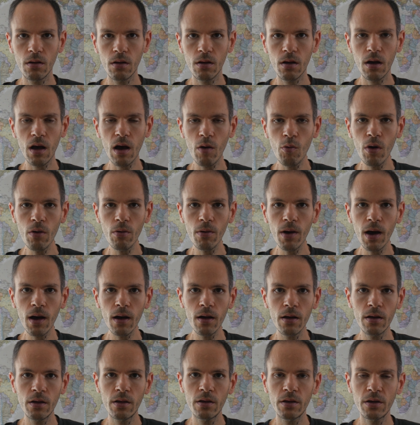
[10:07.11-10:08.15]

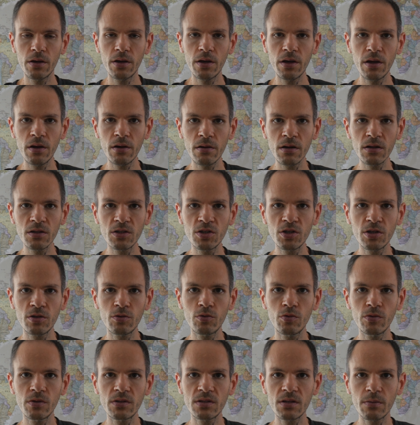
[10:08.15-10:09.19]
However, he reached
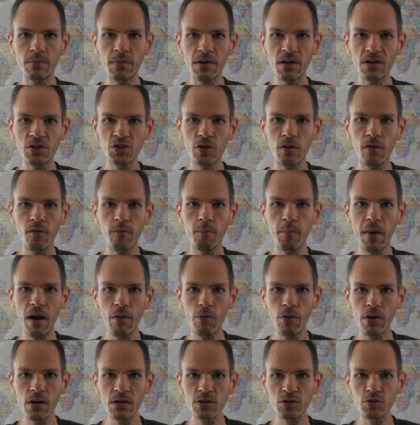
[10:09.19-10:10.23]
to the separation of
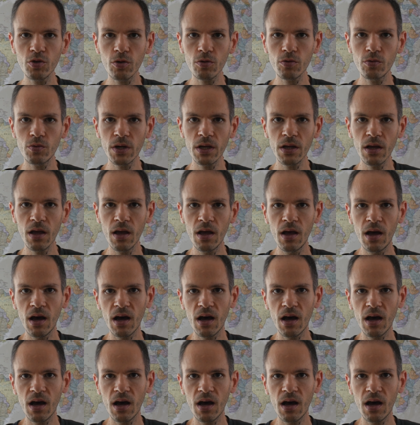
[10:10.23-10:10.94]
powers doctrine